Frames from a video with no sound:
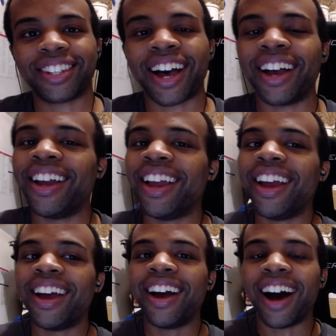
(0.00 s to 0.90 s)
I,
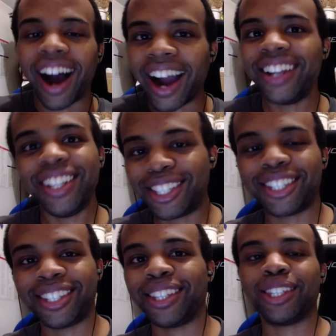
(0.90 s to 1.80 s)
I need to
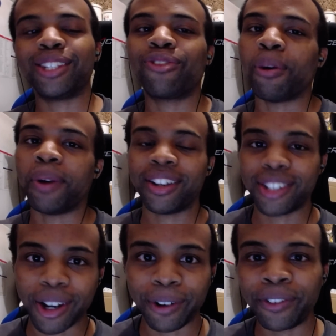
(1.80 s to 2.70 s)
see this for
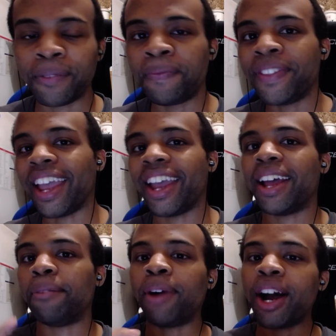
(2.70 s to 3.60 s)
myself.
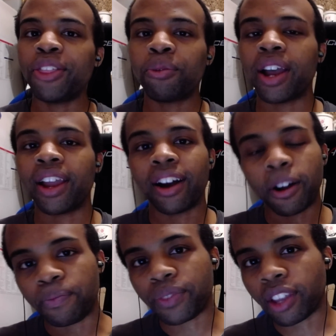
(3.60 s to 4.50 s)
And by the way,
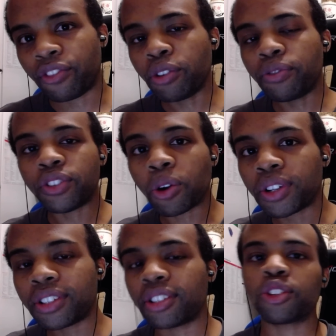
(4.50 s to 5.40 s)
um, if you've
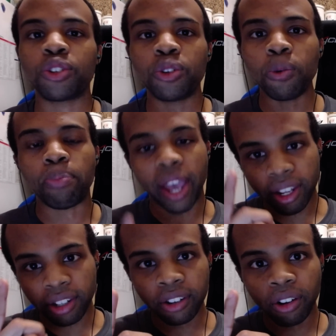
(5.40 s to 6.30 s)
noticed, there's a new
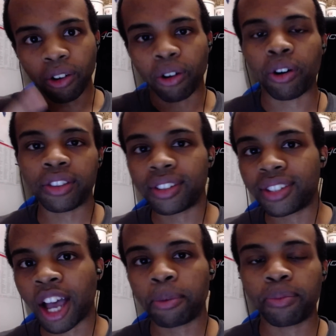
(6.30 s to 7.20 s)
banner on the
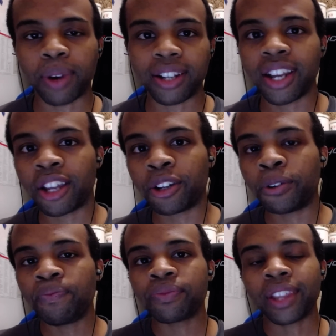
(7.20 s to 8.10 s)
top of my channel,
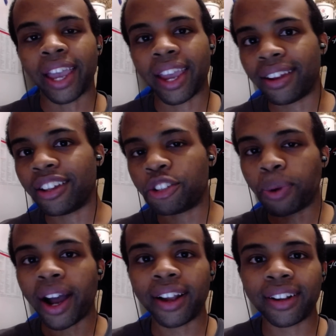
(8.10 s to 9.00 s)
and it's
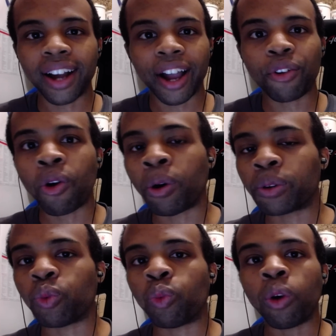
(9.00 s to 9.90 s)
by a guy
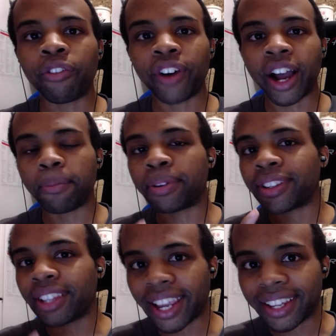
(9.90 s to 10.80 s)
called Wolvite
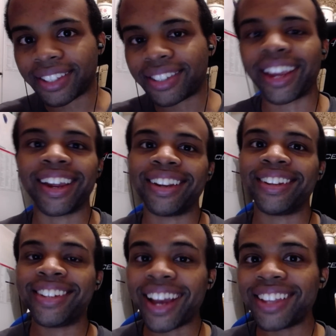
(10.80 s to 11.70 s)
Plays. And
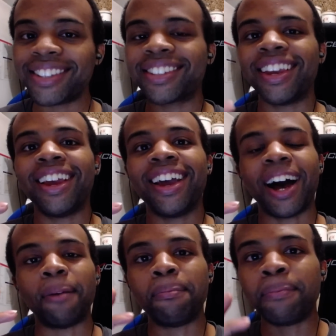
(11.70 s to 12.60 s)
yes,
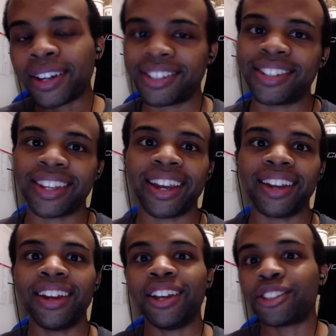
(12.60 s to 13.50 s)
I must
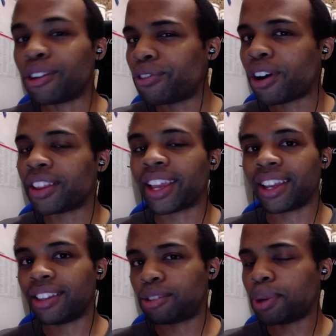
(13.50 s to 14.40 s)
say, so far, like
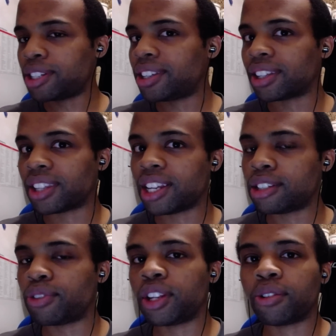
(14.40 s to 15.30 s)
especially the latest
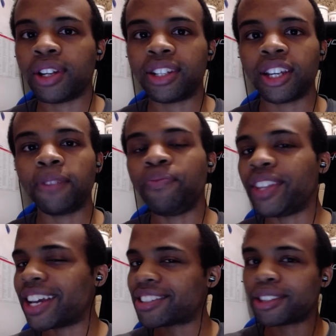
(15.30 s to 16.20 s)
video he did, he
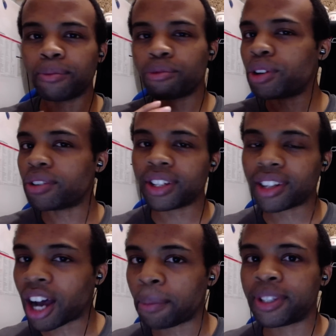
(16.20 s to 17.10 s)
has some real good
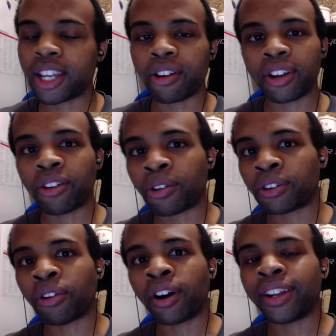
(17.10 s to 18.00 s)
commentary going
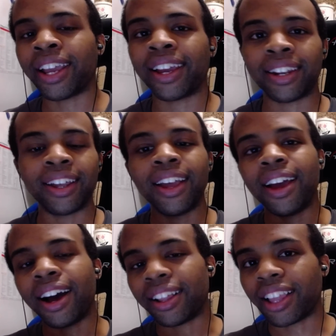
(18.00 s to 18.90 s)
on, and
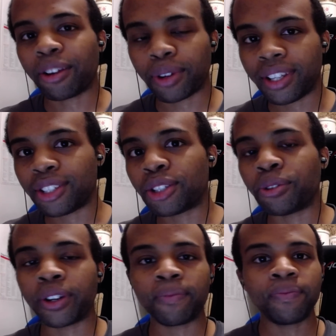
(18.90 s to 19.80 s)
I like what he's
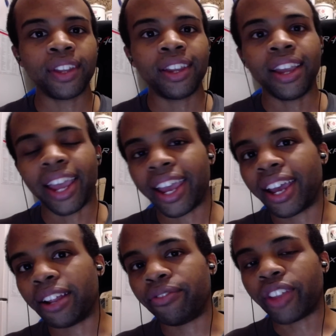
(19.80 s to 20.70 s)
doing.
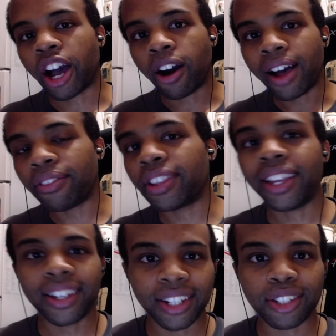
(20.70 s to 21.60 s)
And I'll have a
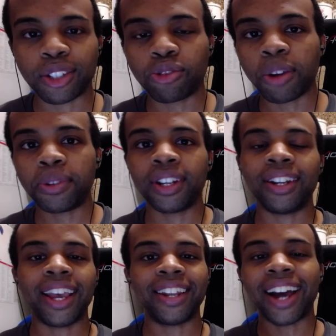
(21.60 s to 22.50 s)
link in his description.
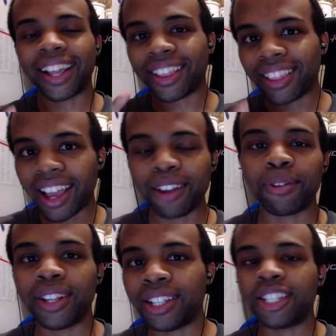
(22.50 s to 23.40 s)
And I like
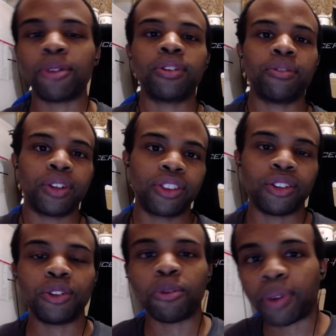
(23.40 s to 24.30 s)
what he did with, with the
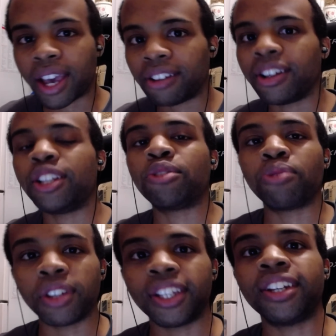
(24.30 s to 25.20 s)
new banner. It's
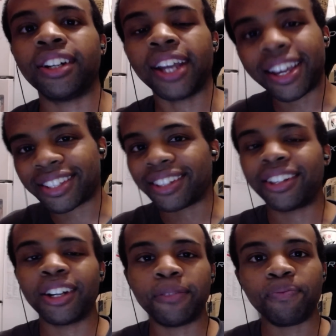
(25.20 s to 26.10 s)
really good. It has a
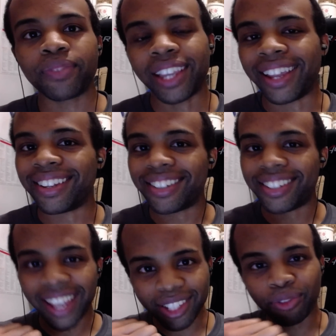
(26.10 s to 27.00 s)
good
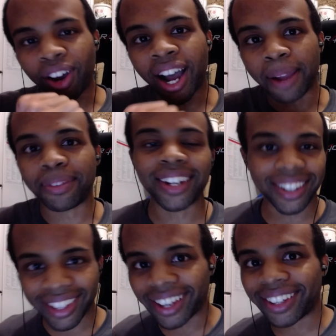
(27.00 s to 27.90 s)
intense vibe that I
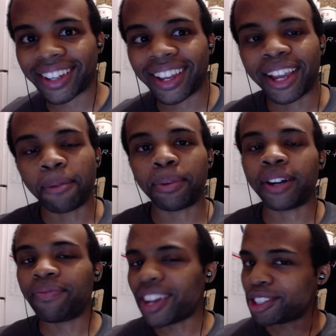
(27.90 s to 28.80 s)
like
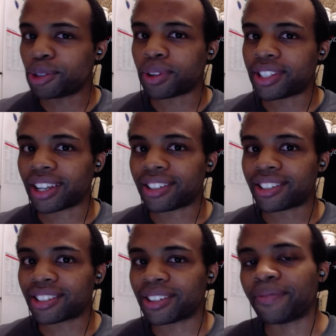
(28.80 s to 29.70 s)
but not too intense.